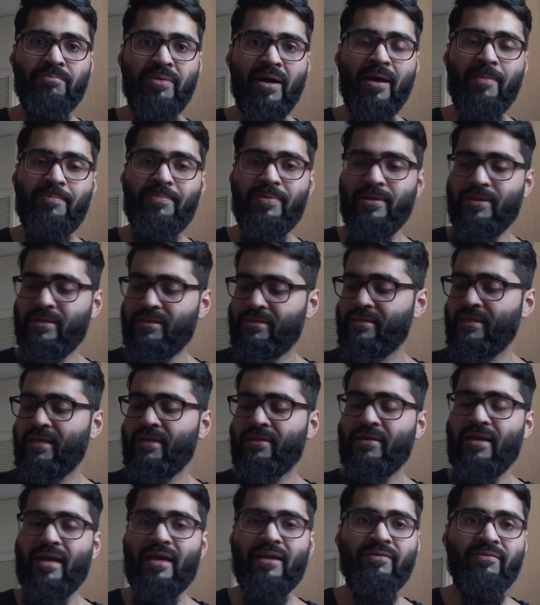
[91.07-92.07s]
purpose
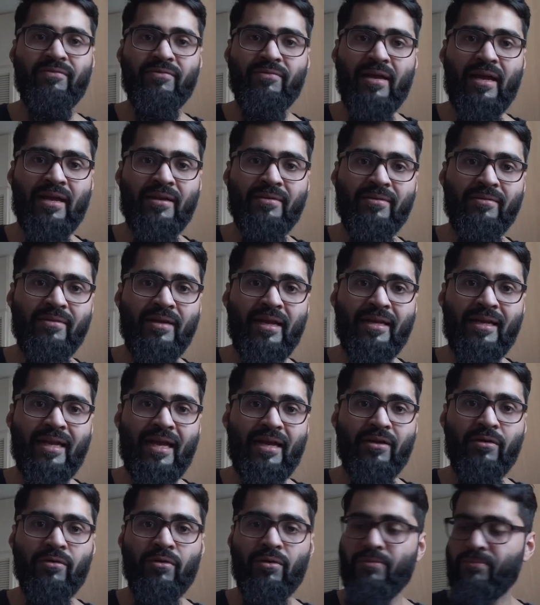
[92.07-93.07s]
and and and and
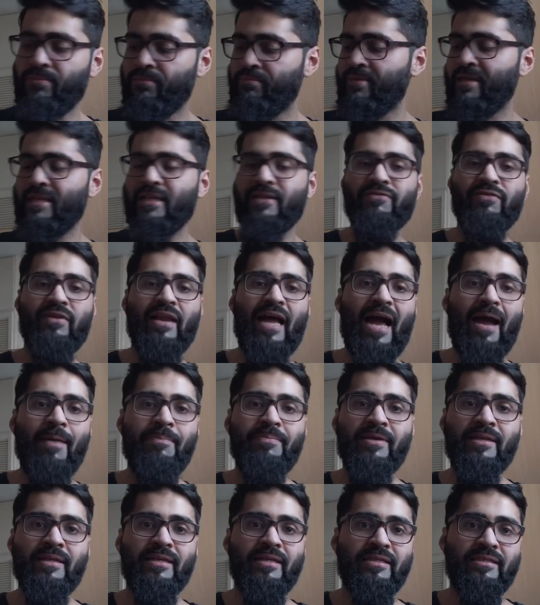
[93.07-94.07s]
meaningful
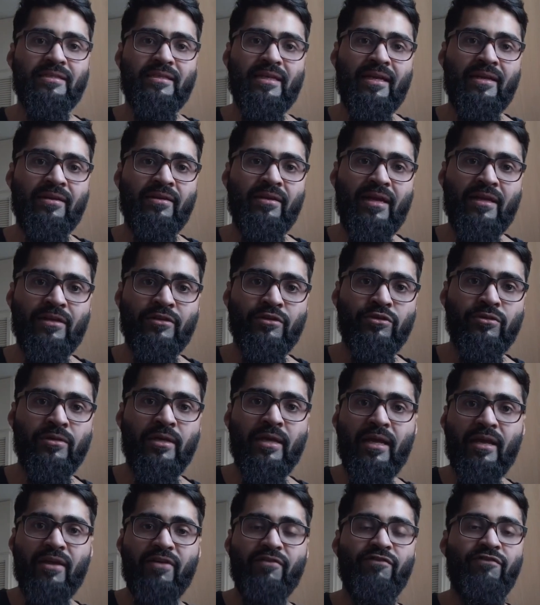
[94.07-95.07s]
happiness and and
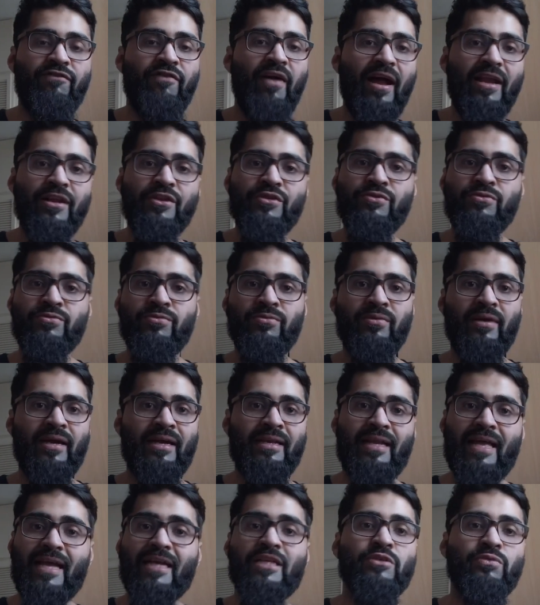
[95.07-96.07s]
value
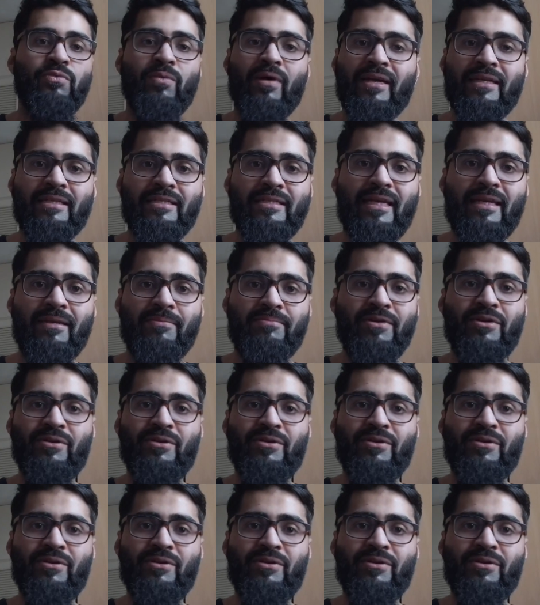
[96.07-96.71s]
and X, Y, and Z.